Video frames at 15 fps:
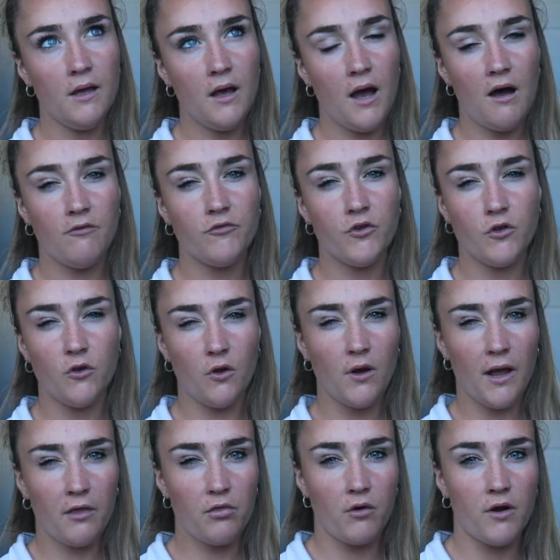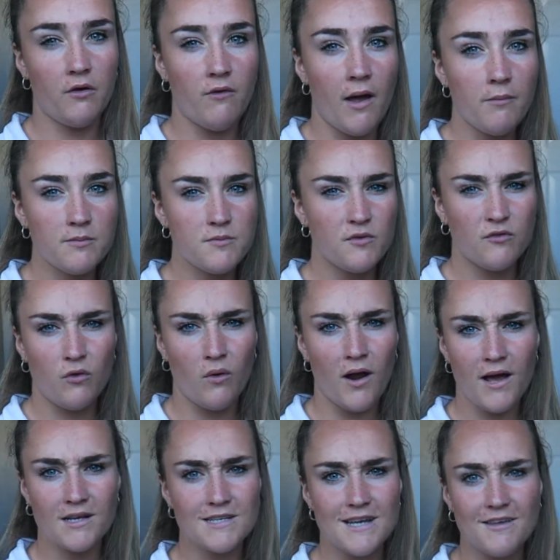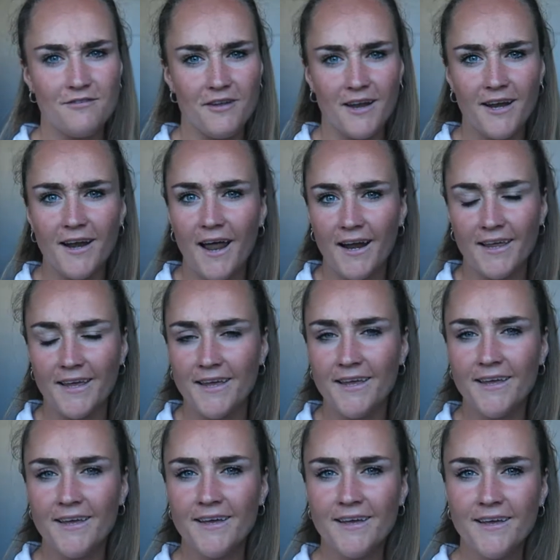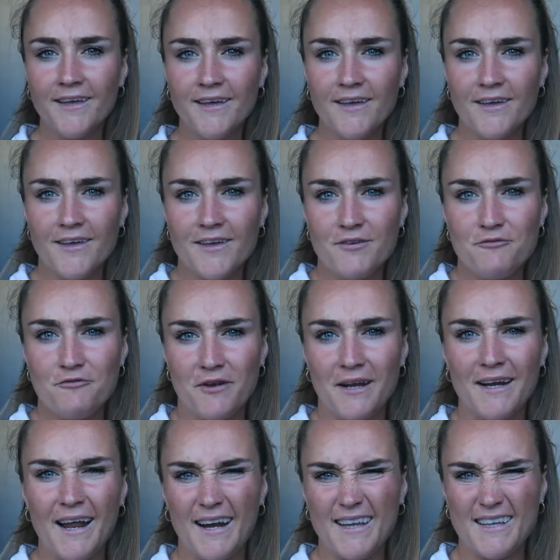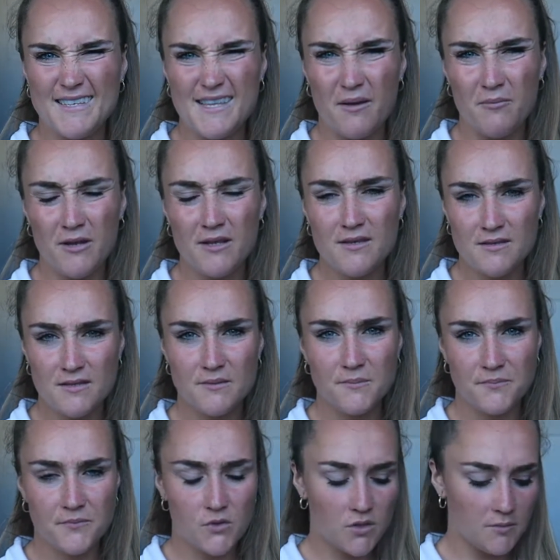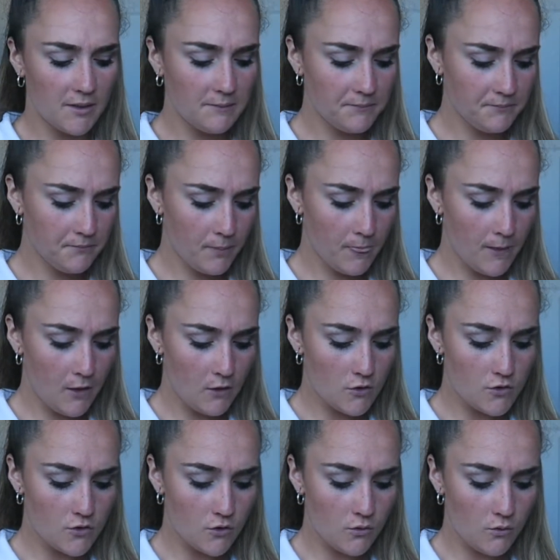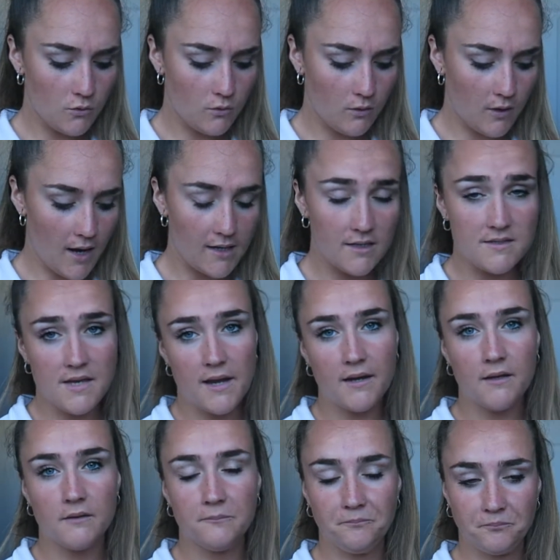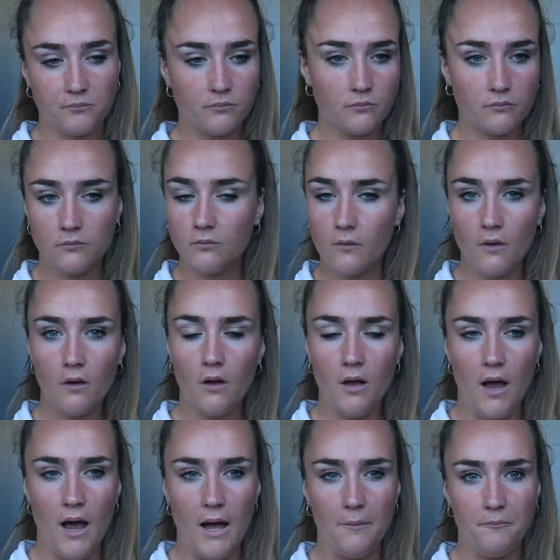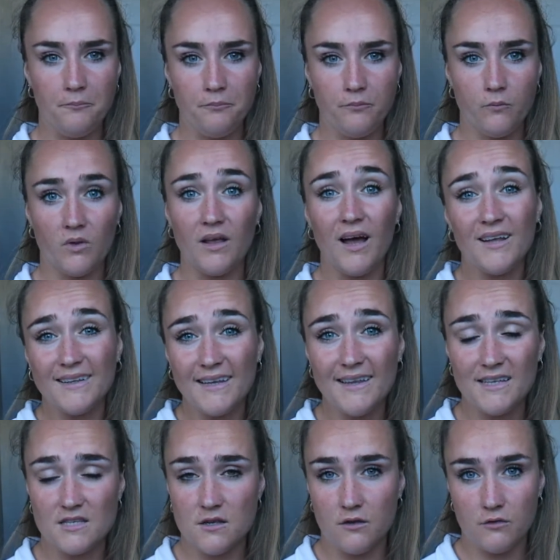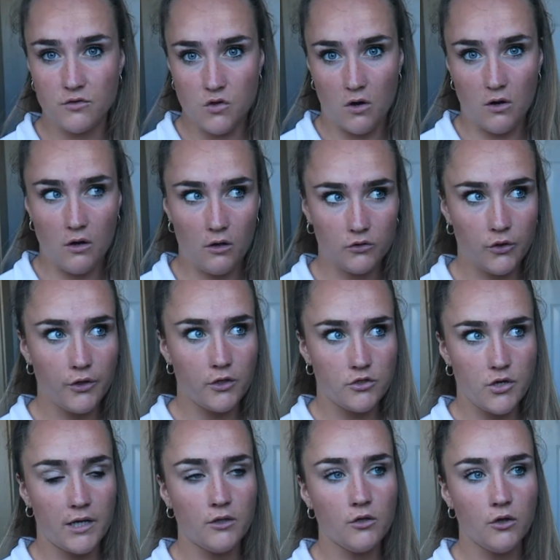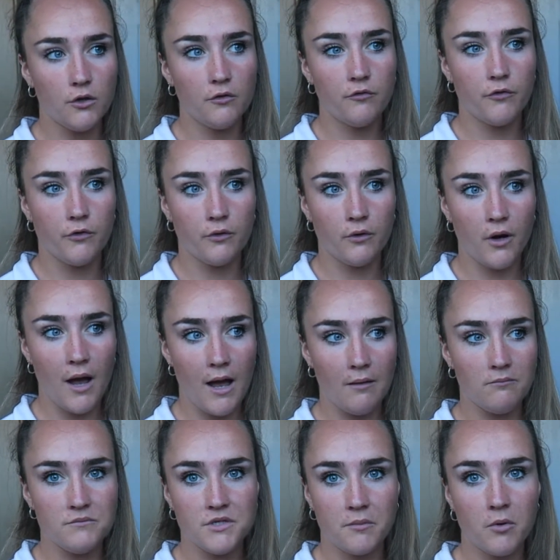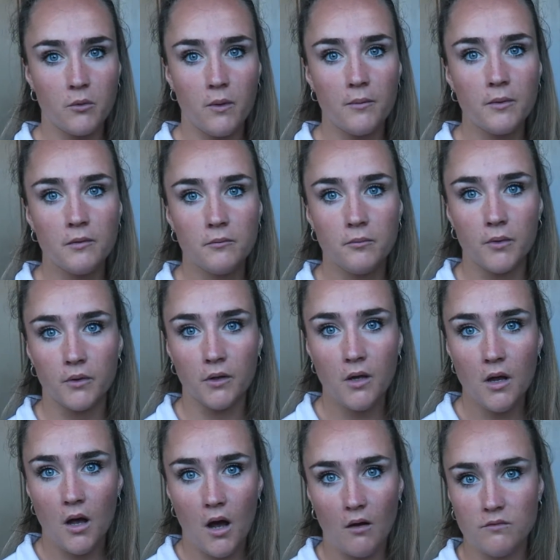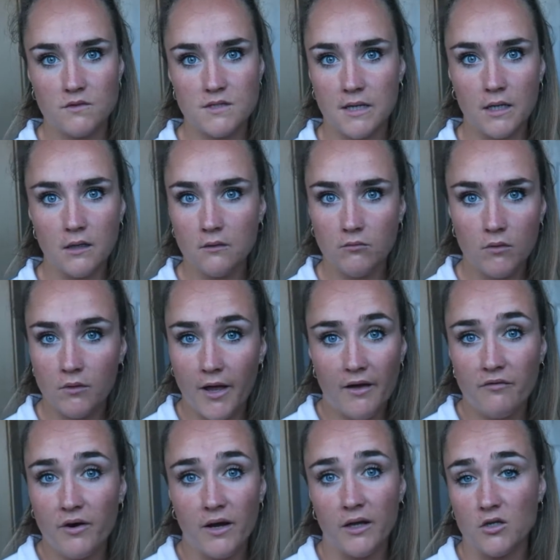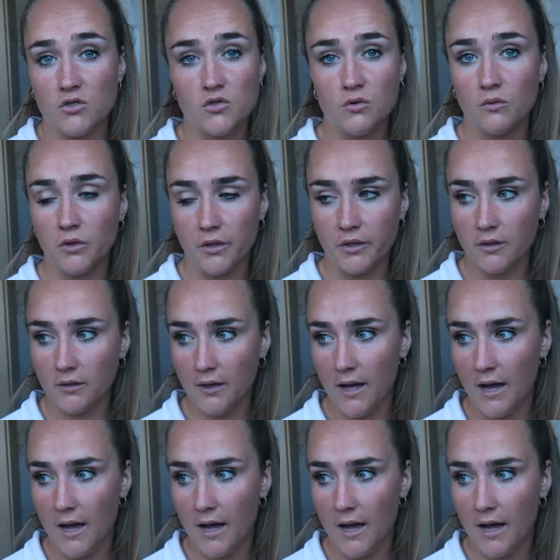having to do like 30 reps before actually feeling any stimulus. Do you know what I mean? So I decided, well, I did this at the start of lockdown. I tried to look for gym equipment, but obviously everything had sold out.